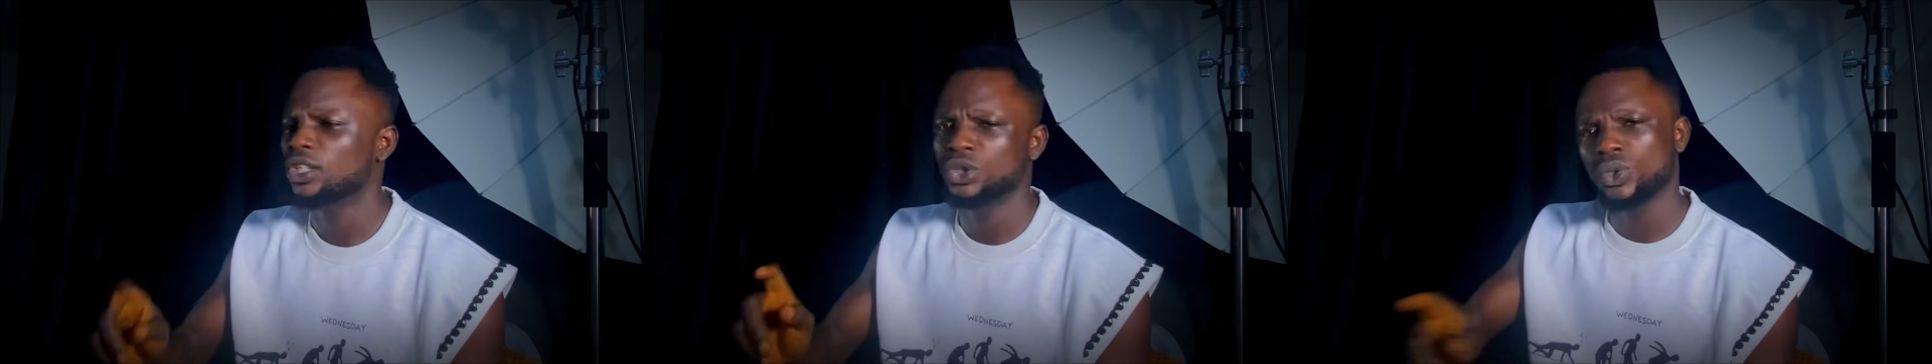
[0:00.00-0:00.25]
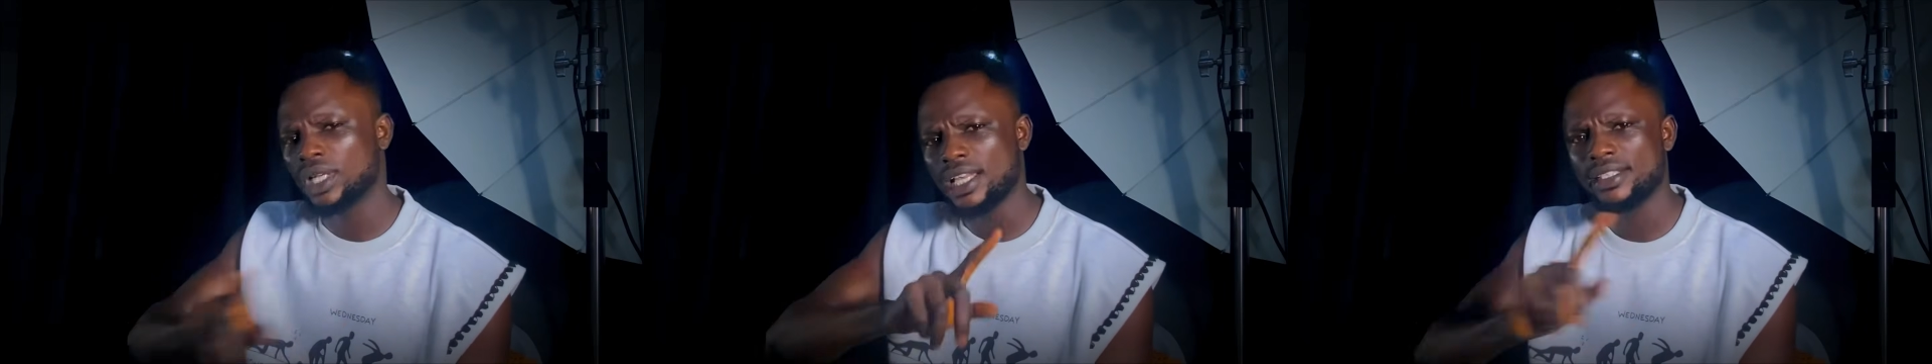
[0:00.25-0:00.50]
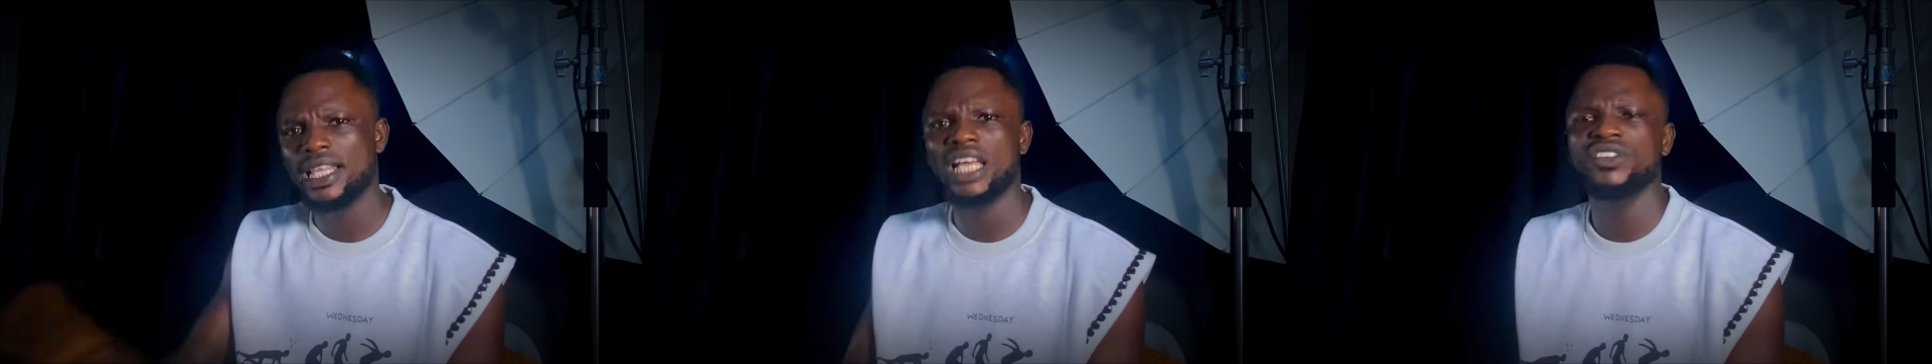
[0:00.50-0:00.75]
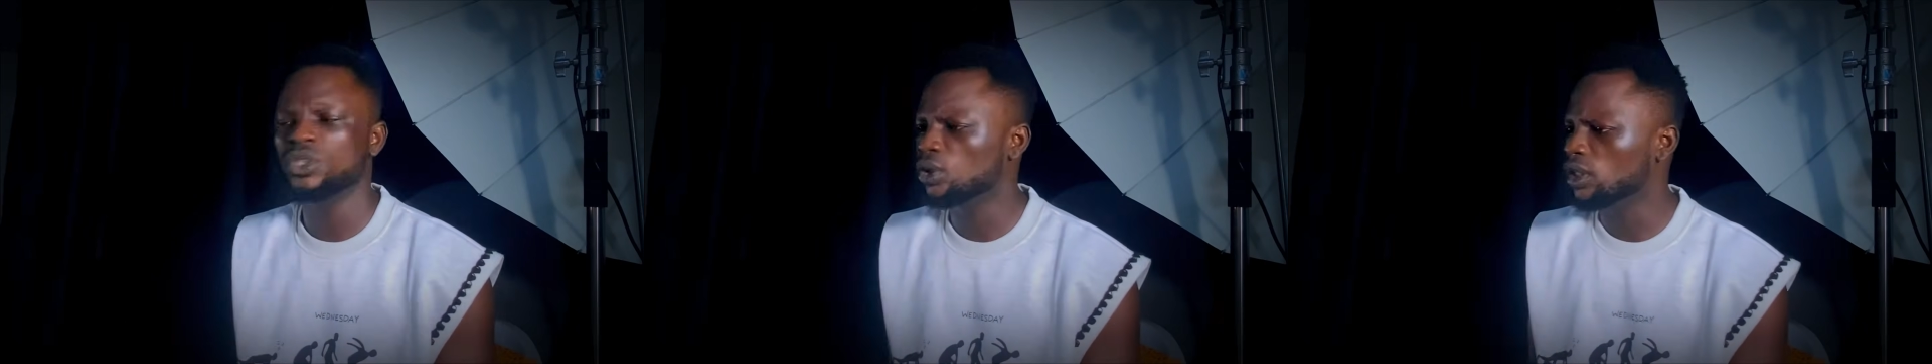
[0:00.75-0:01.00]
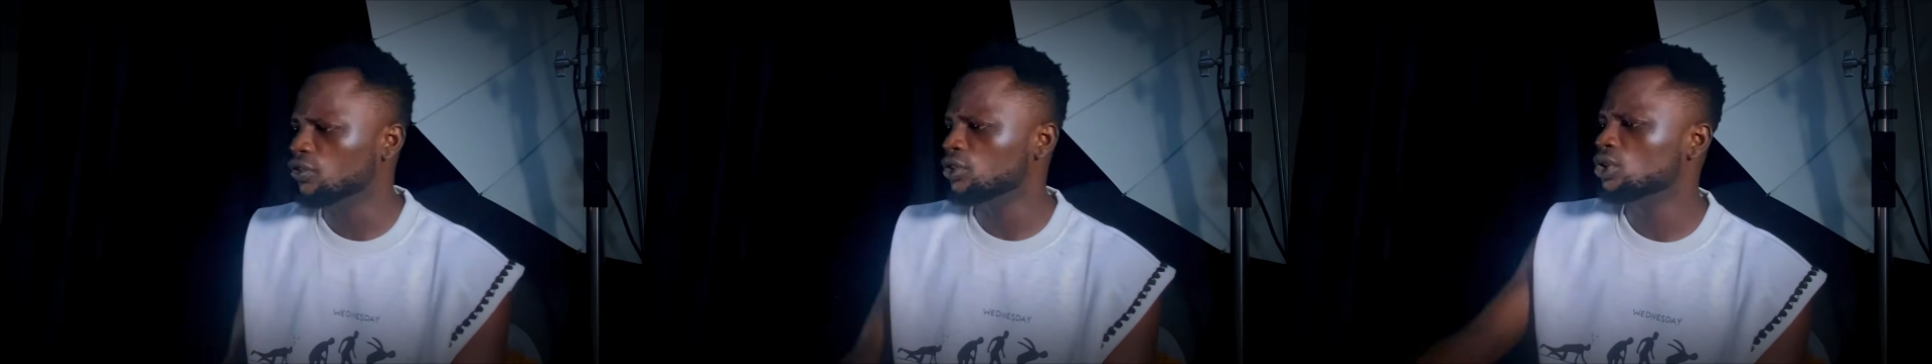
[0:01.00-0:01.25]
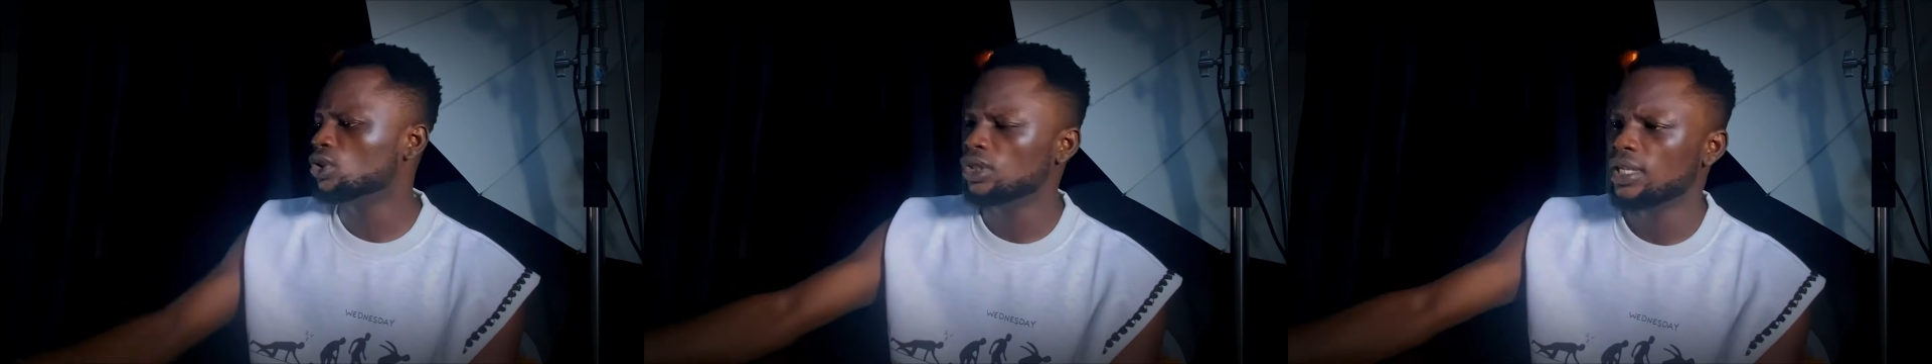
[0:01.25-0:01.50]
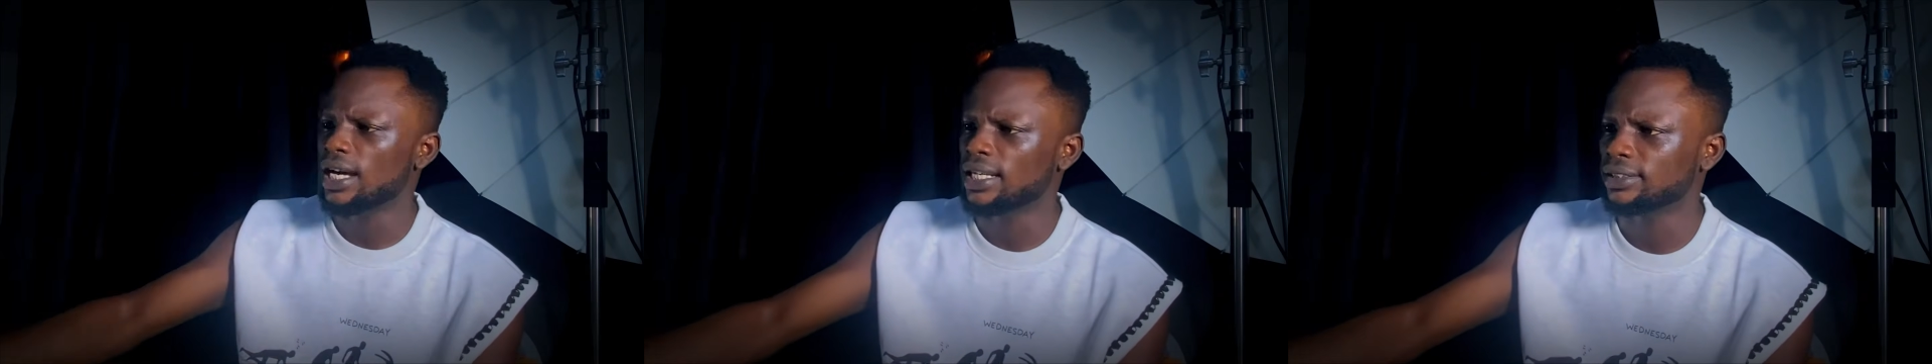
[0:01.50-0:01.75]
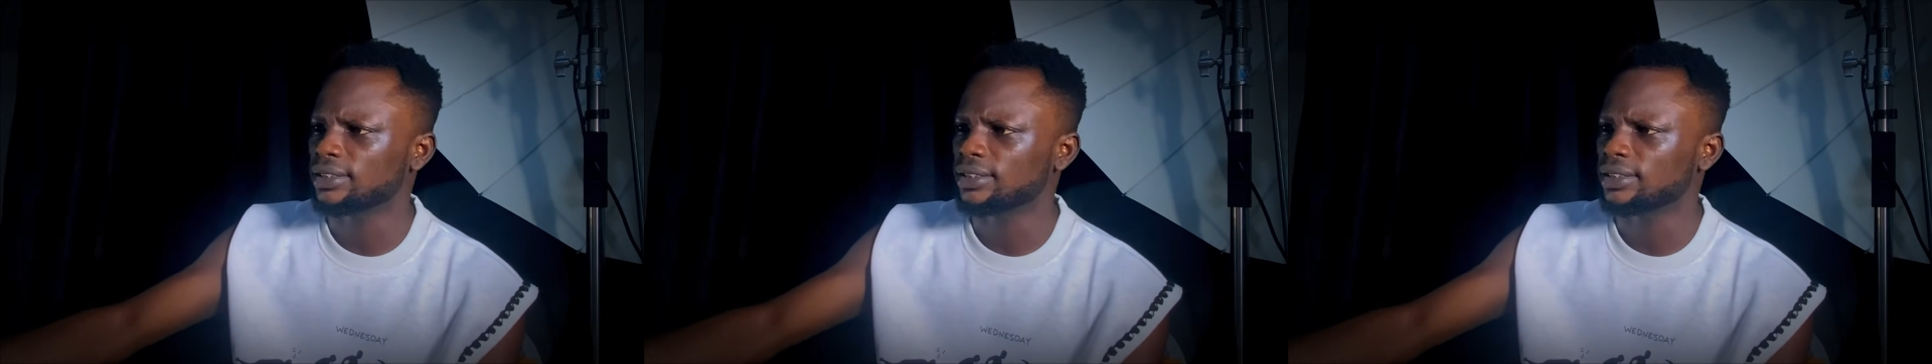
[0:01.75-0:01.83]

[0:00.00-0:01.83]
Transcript: So let's dive into the video and